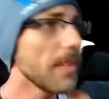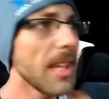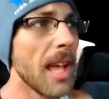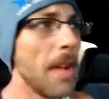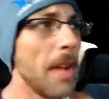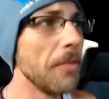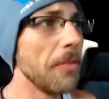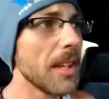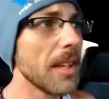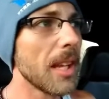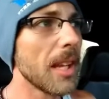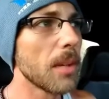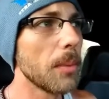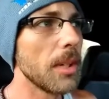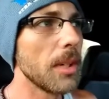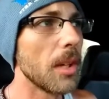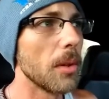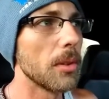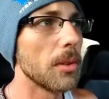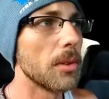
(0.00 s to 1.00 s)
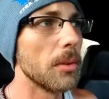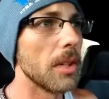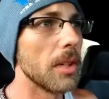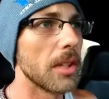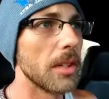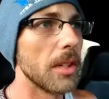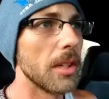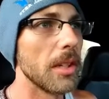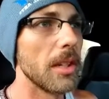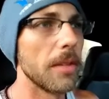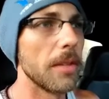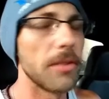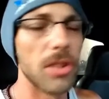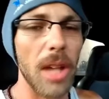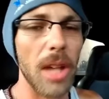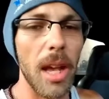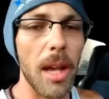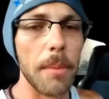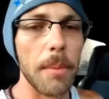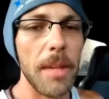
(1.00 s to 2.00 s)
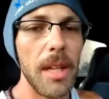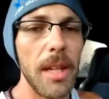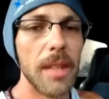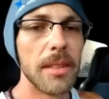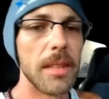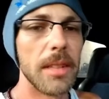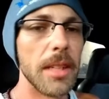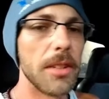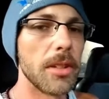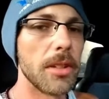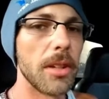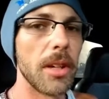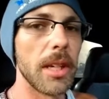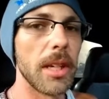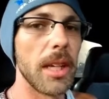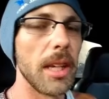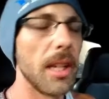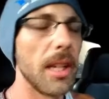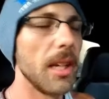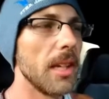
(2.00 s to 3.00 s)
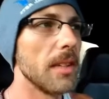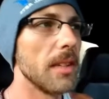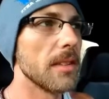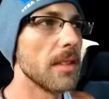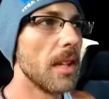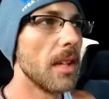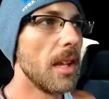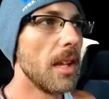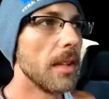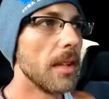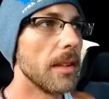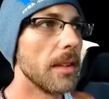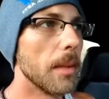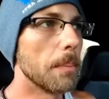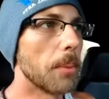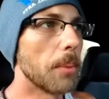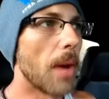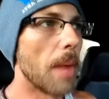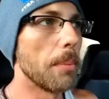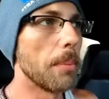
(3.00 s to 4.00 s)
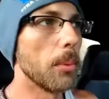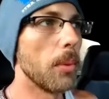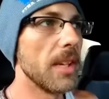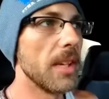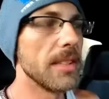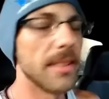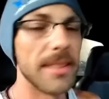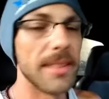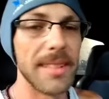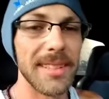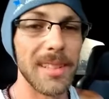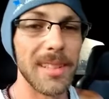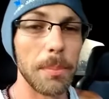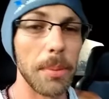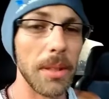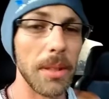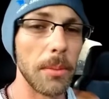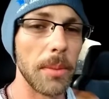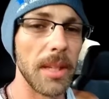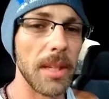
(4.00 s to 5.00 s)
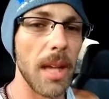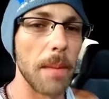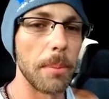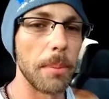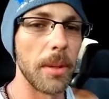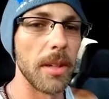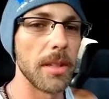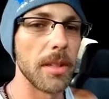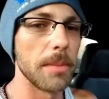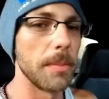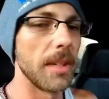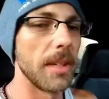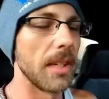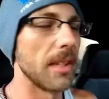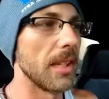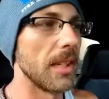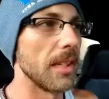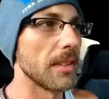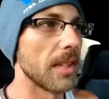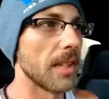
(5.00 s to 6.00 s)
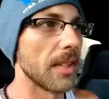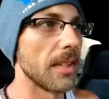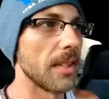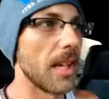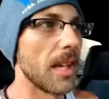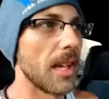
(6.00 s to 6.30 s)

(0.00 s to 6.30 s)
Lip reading: I feel like we don't do a good enough job teaching our kids the proper ways of discipline without punishment and things like that.